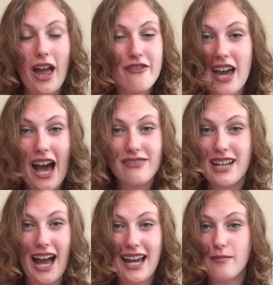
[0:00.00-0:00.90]
If you have
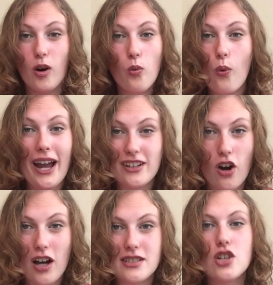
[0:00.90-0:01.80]
time, why
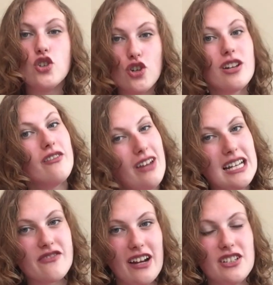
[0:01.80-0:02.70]
not? You can
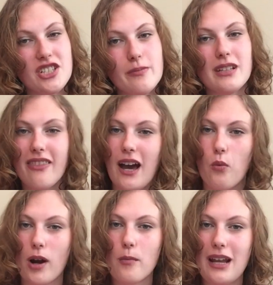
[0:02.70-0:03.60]
invest friendships in
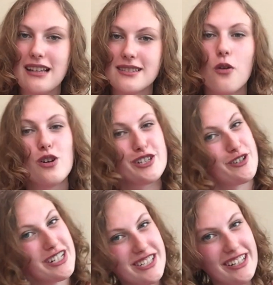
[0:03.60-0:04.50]
that workplace, or as a
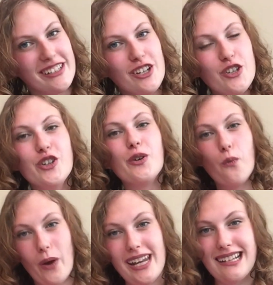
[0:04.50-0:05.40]
Christian, you
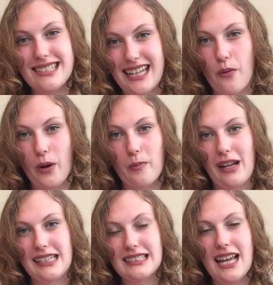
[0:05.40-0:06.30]
can witness in that
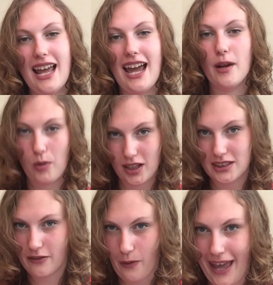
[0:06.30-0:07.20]
workplace in a
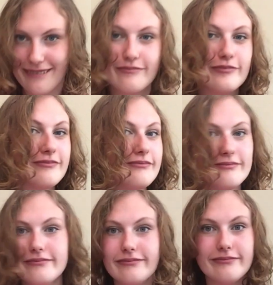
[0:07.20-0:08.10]
positive way.
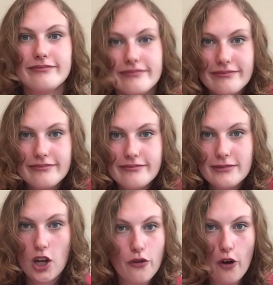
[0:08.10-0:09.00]

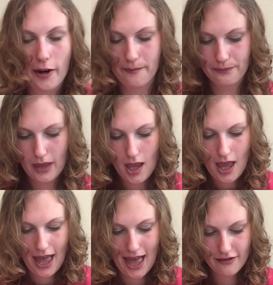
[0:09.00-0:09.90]
Go for it.
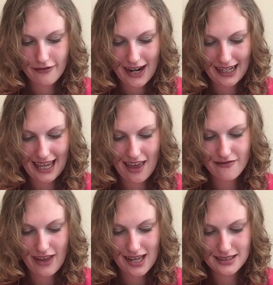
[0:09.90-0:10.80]
And finally,
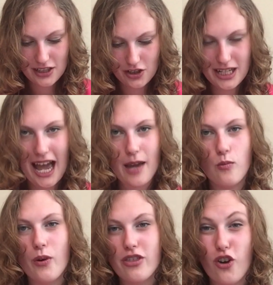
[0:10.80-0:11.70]
investing your
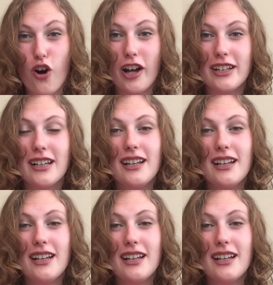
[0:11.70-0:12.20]
time with God.